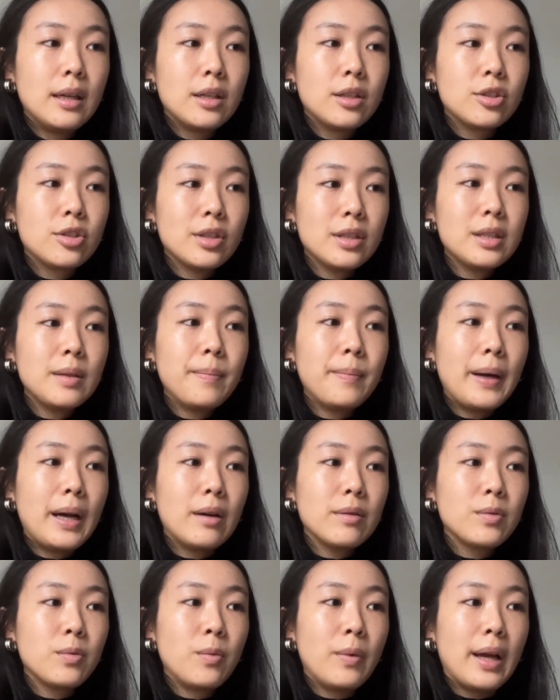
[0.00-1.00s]
Just
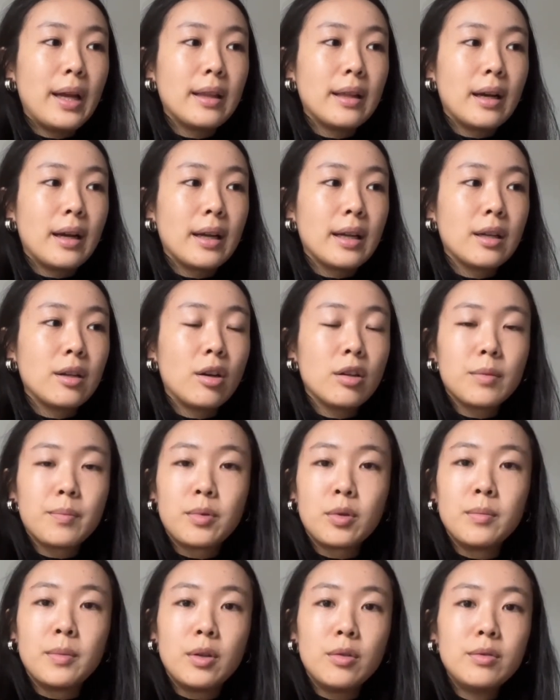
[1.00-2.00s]
about when I got
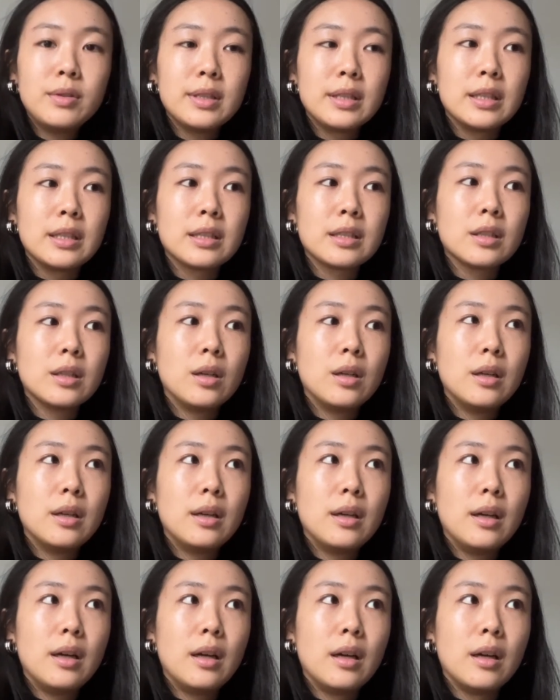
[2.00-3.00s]
promoted,
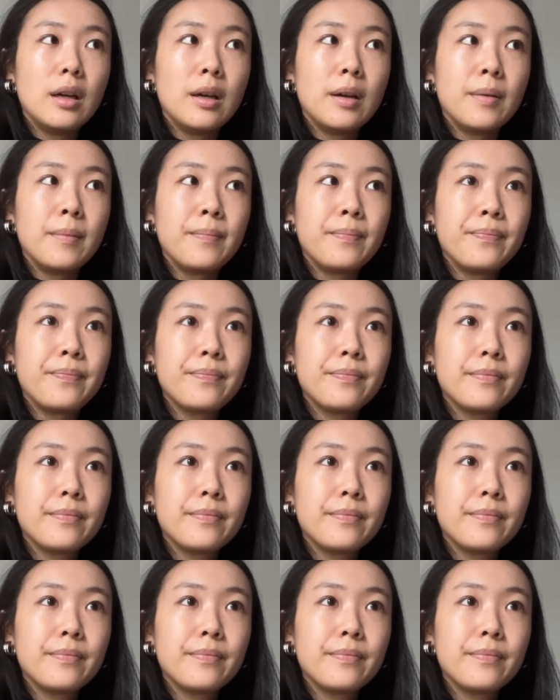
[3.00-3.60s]
or